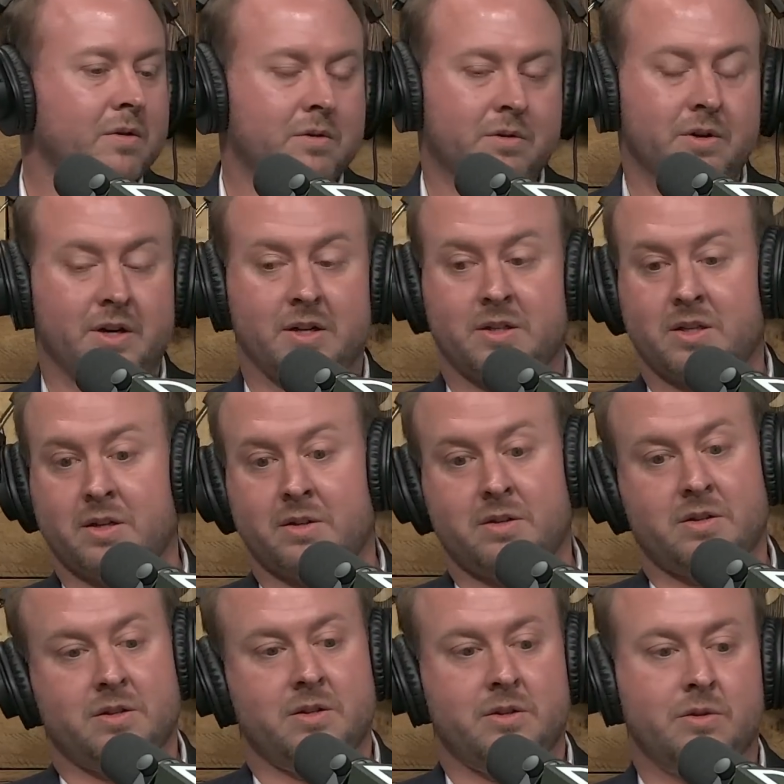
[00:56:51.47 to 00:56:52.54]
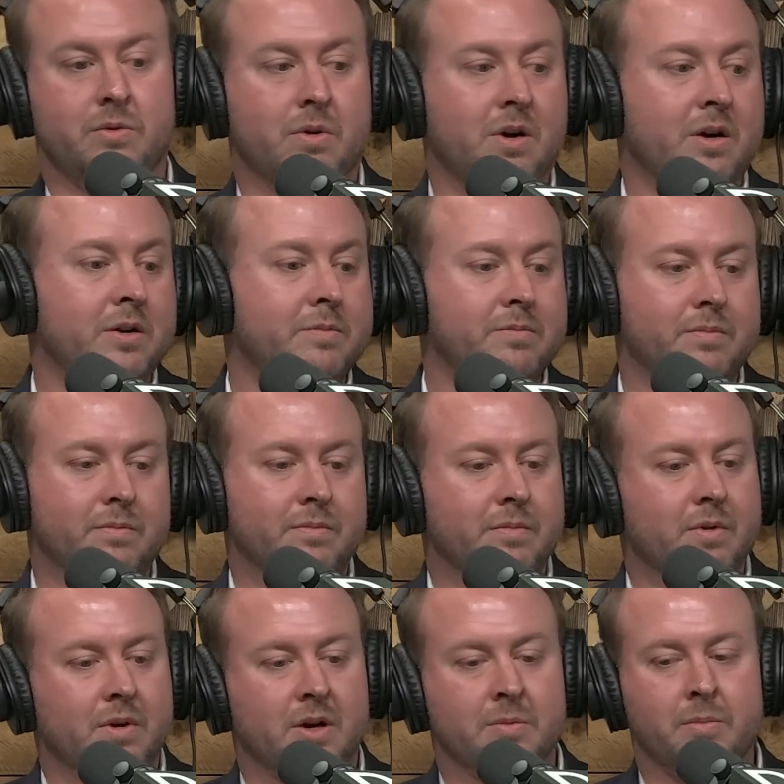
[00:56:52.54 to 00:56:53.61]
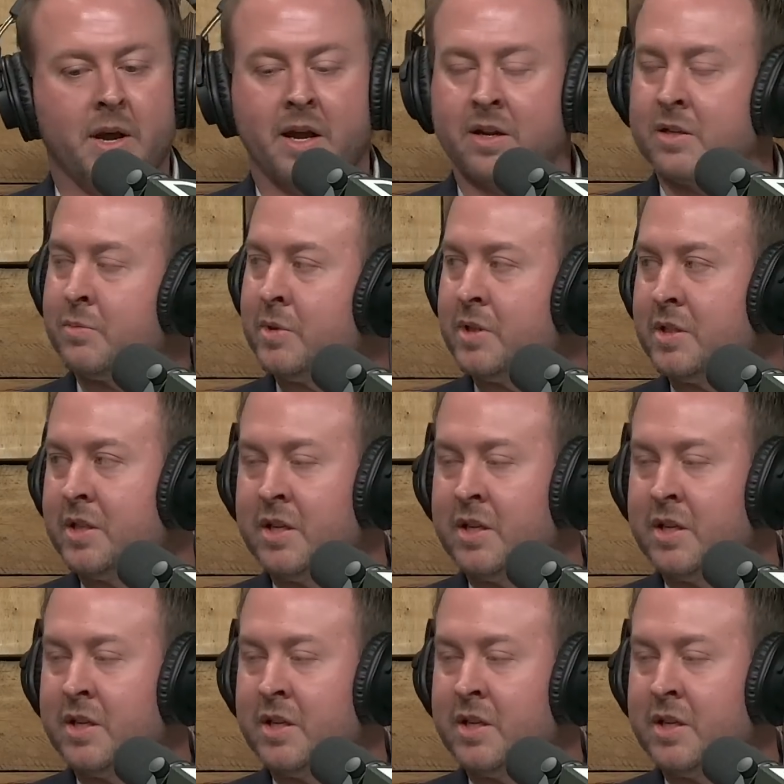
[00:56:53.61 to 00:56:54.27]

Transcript: credit to our management